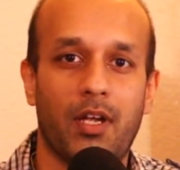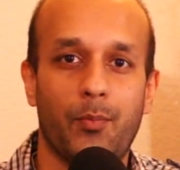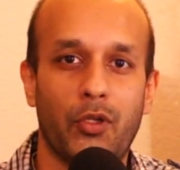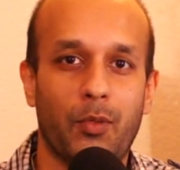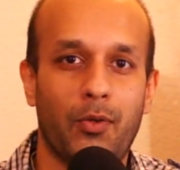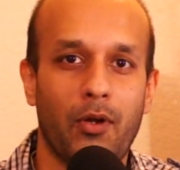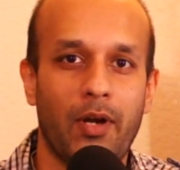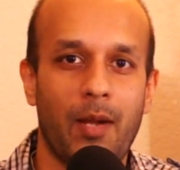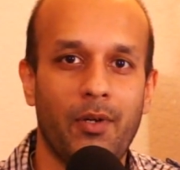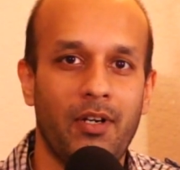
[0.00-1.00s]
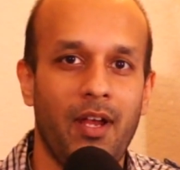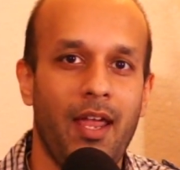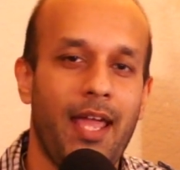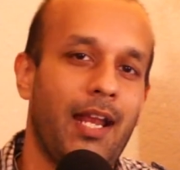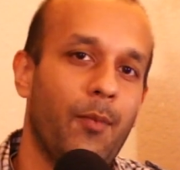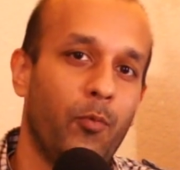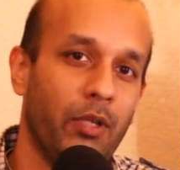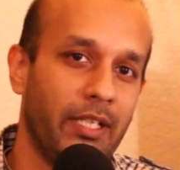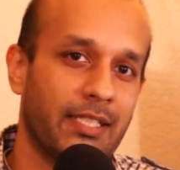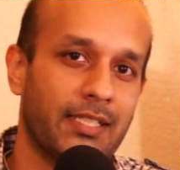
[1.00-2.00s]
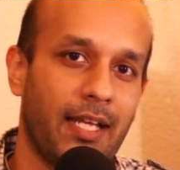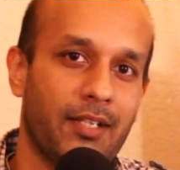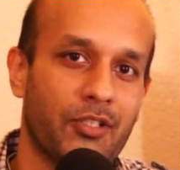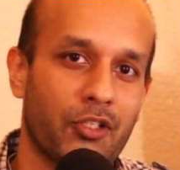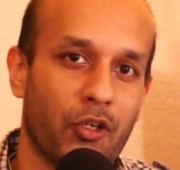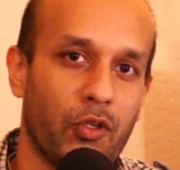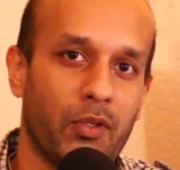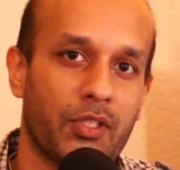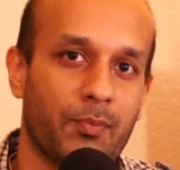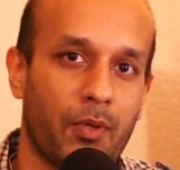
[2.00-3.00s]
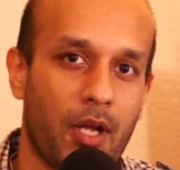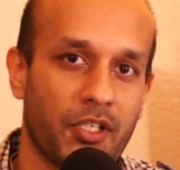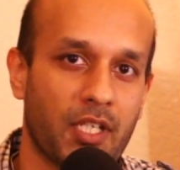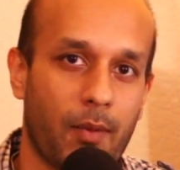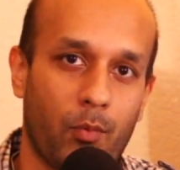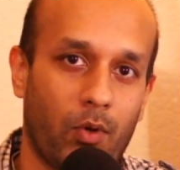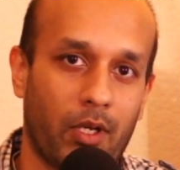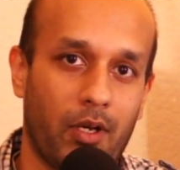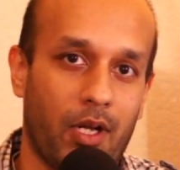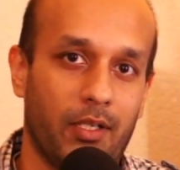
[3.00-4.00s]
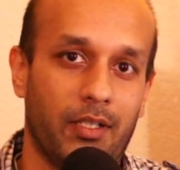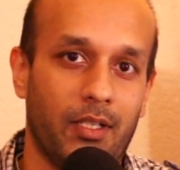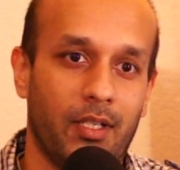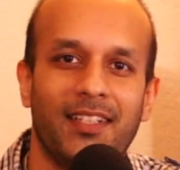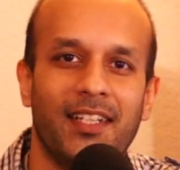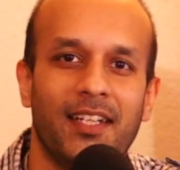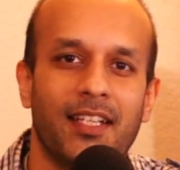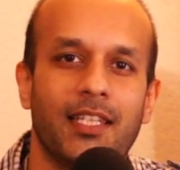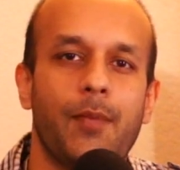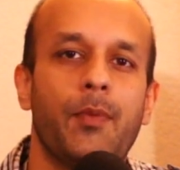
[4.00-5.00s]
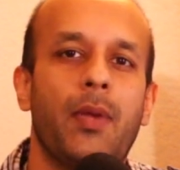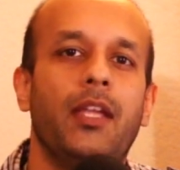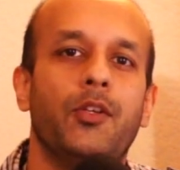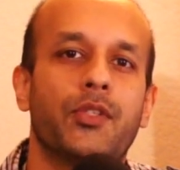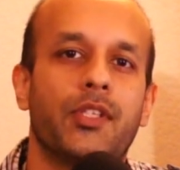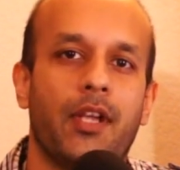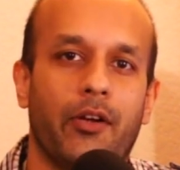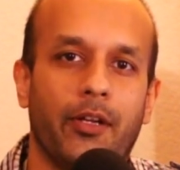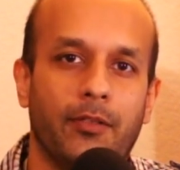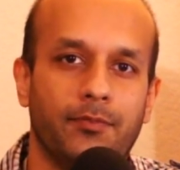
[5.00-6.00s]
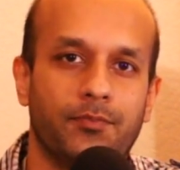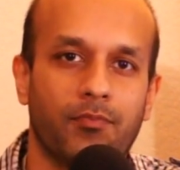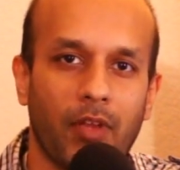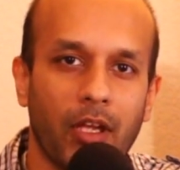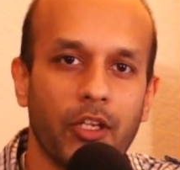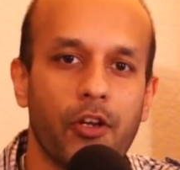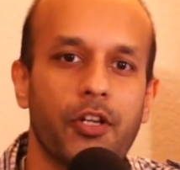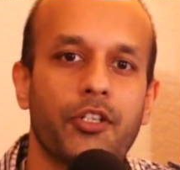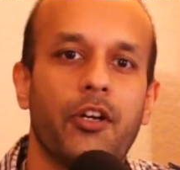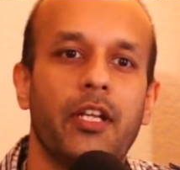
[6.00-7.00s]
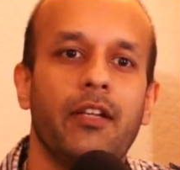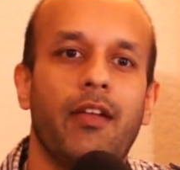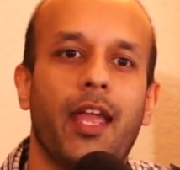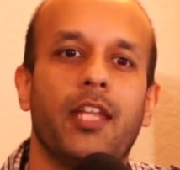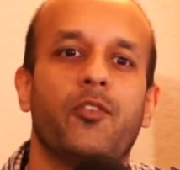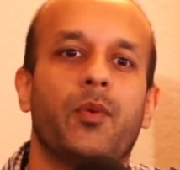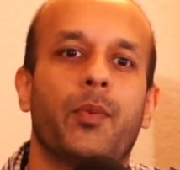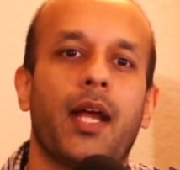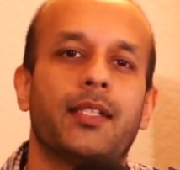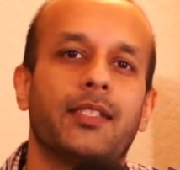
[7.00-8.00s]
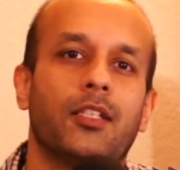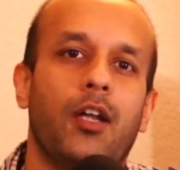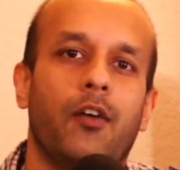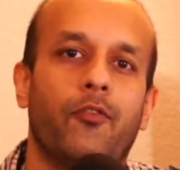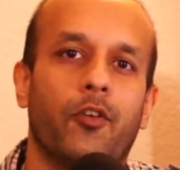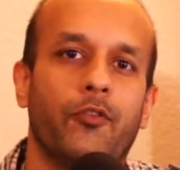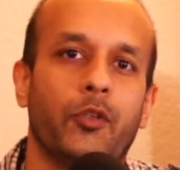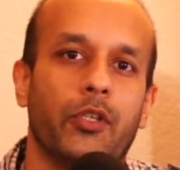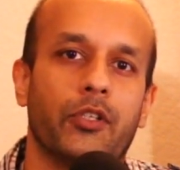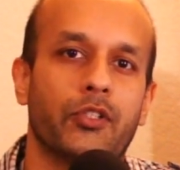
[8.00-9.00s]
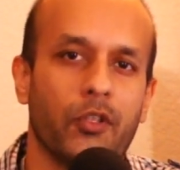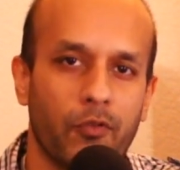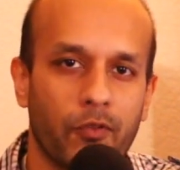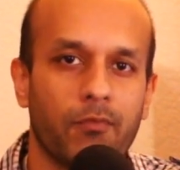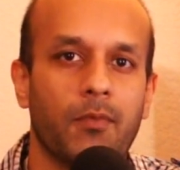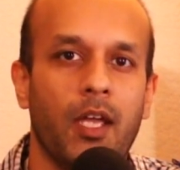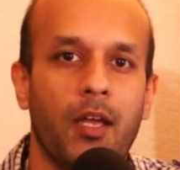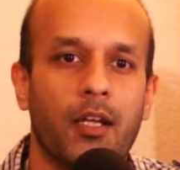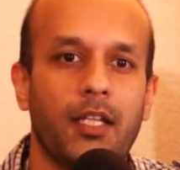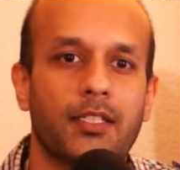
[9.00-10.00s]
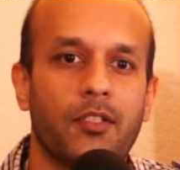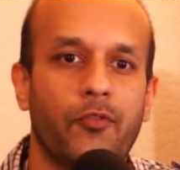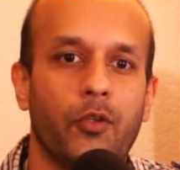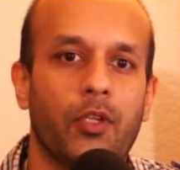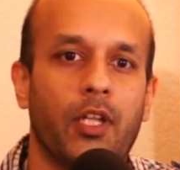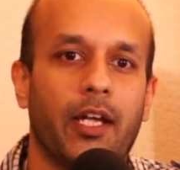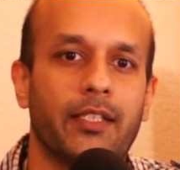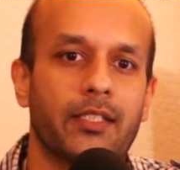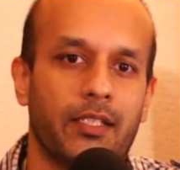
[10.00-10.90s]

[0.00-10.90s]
I'm a computer programmer, and I'm really excited to show you this project I've been working on. Let me paint you a scenario. You're an attorney, and you've been practicing law for a few years, so you've collected a few clients.